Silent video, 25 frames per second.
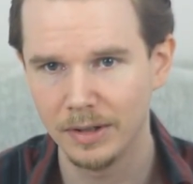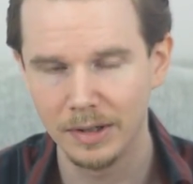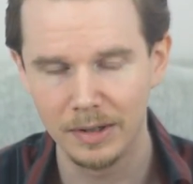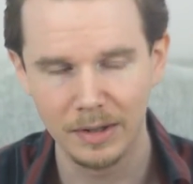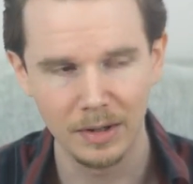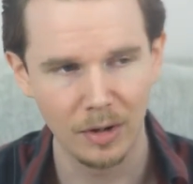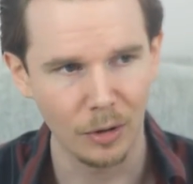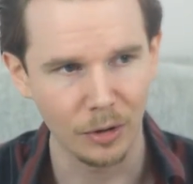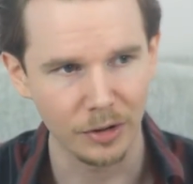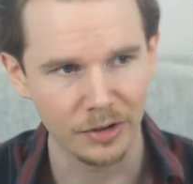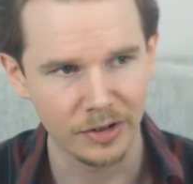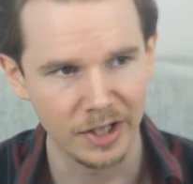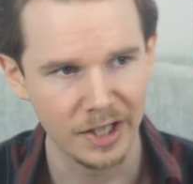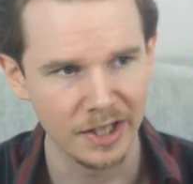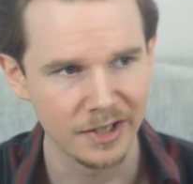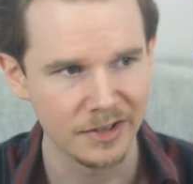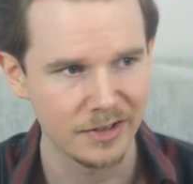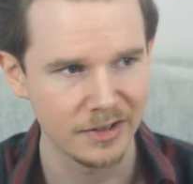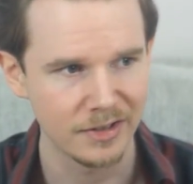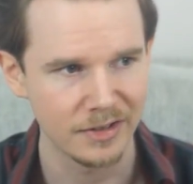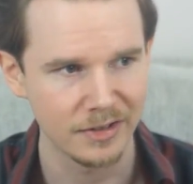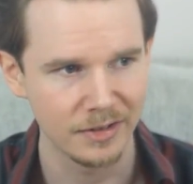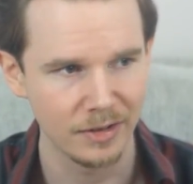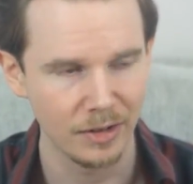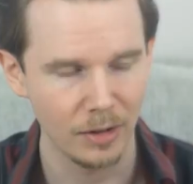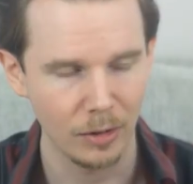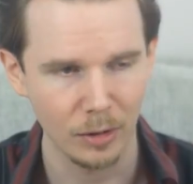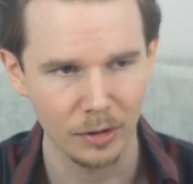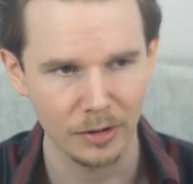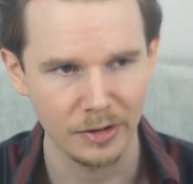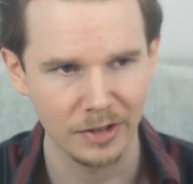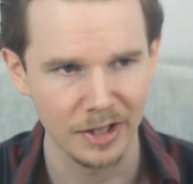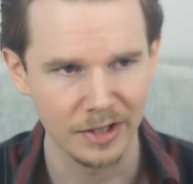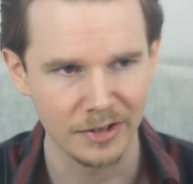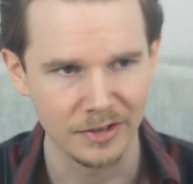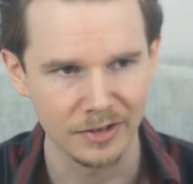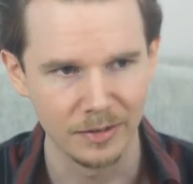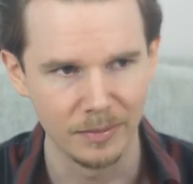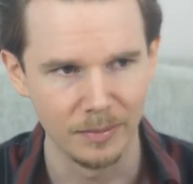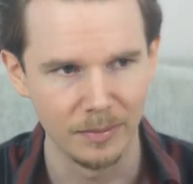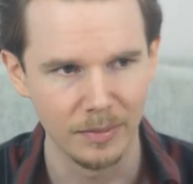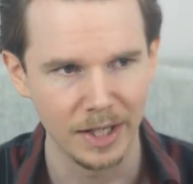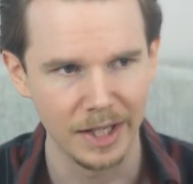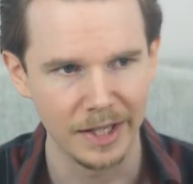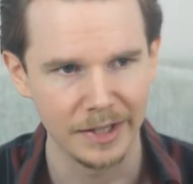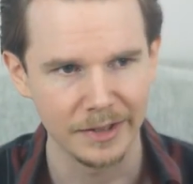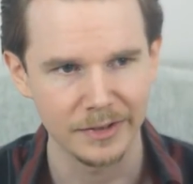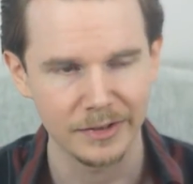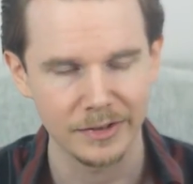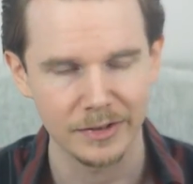autism
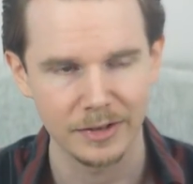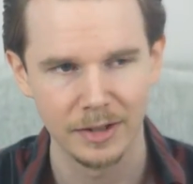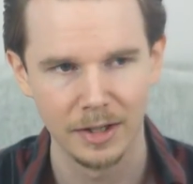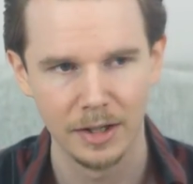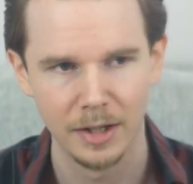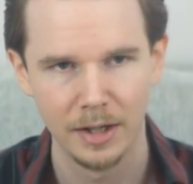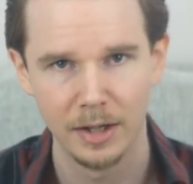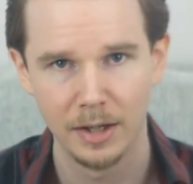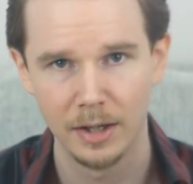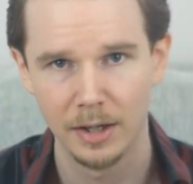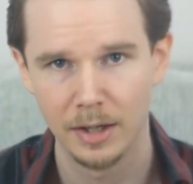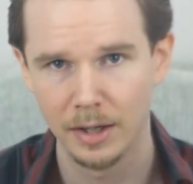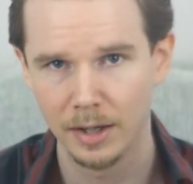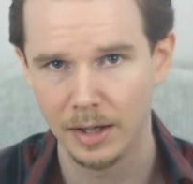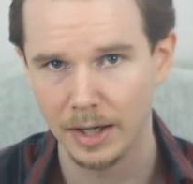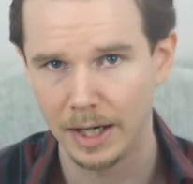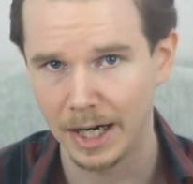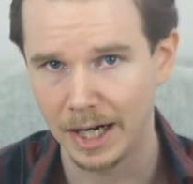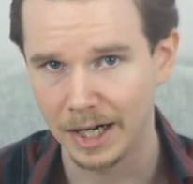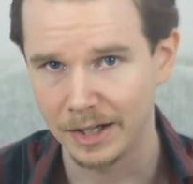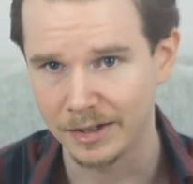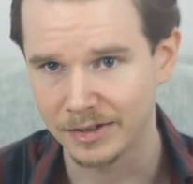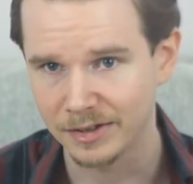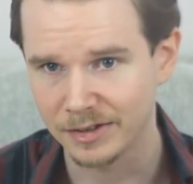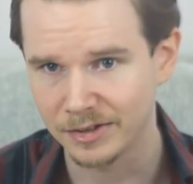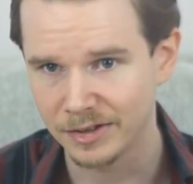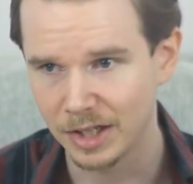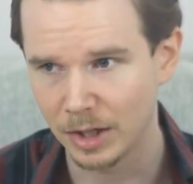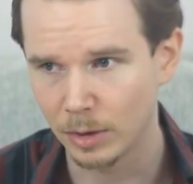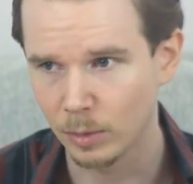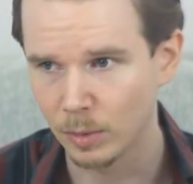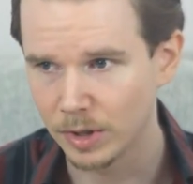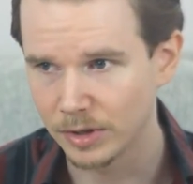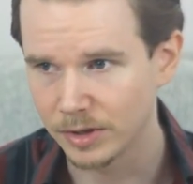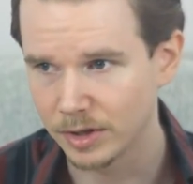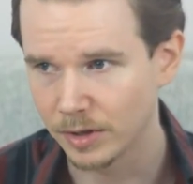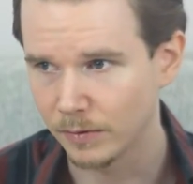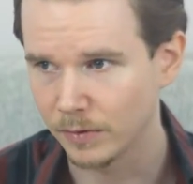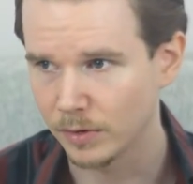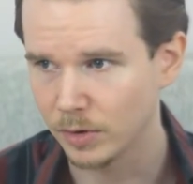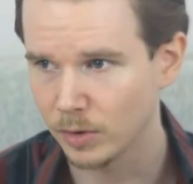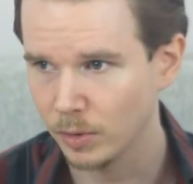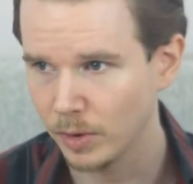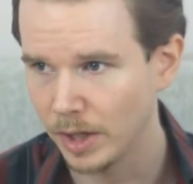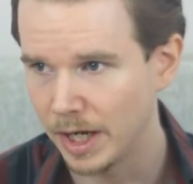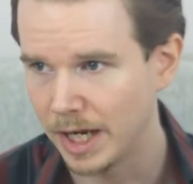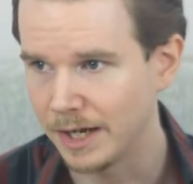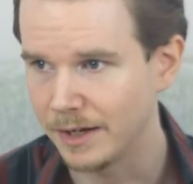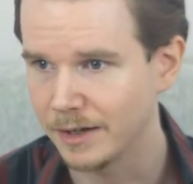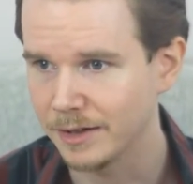is a series of
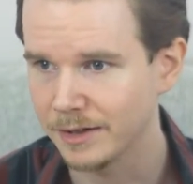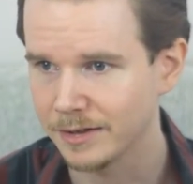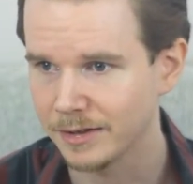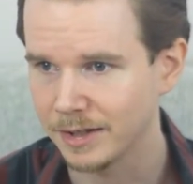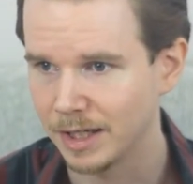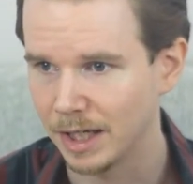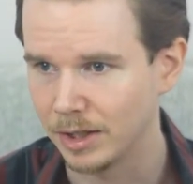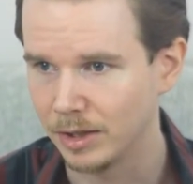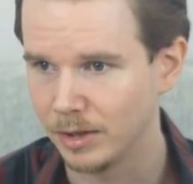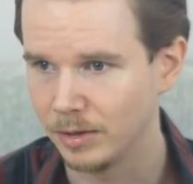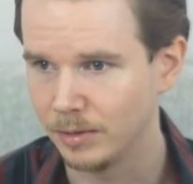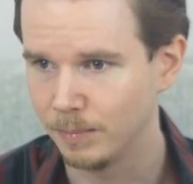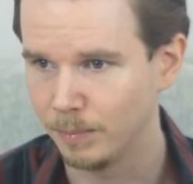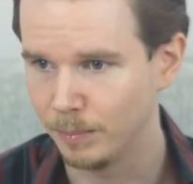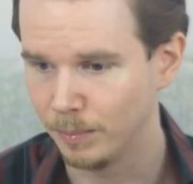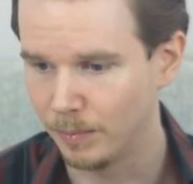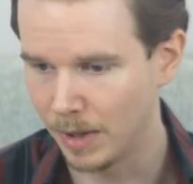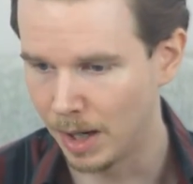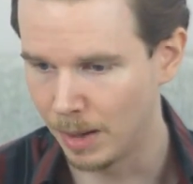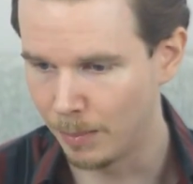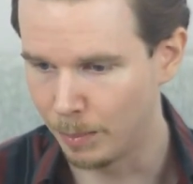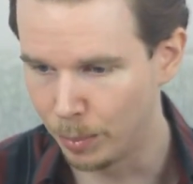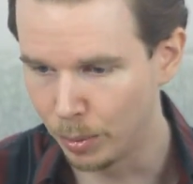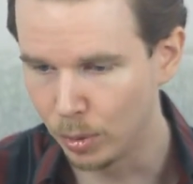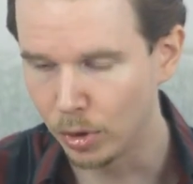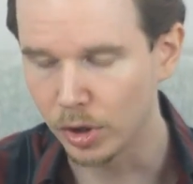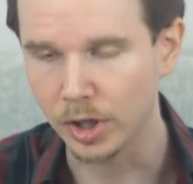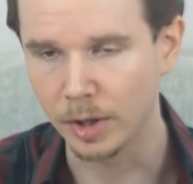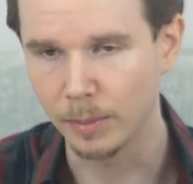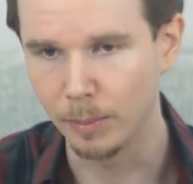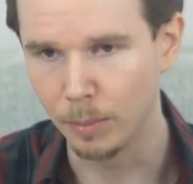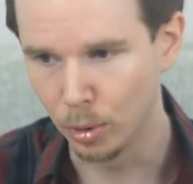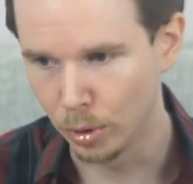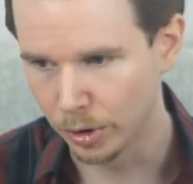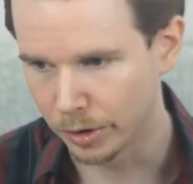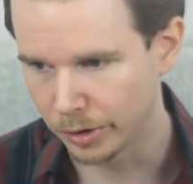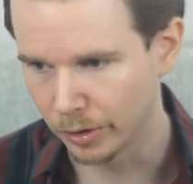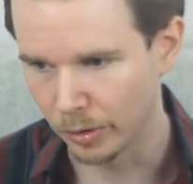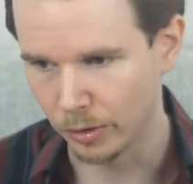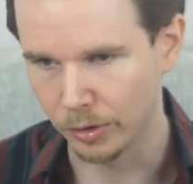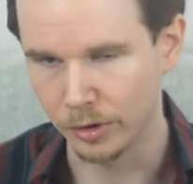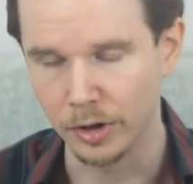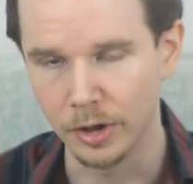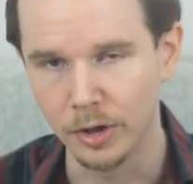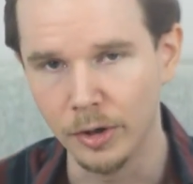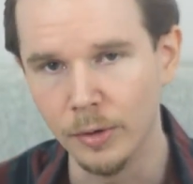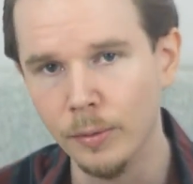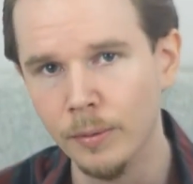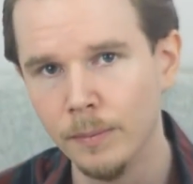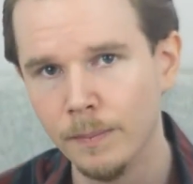traits that a book put on
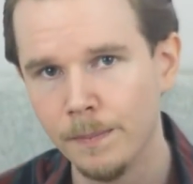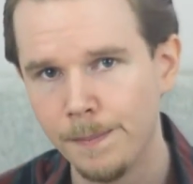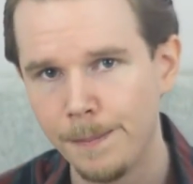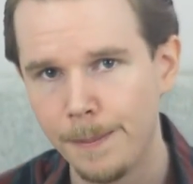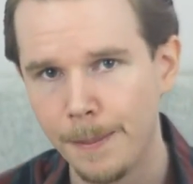you.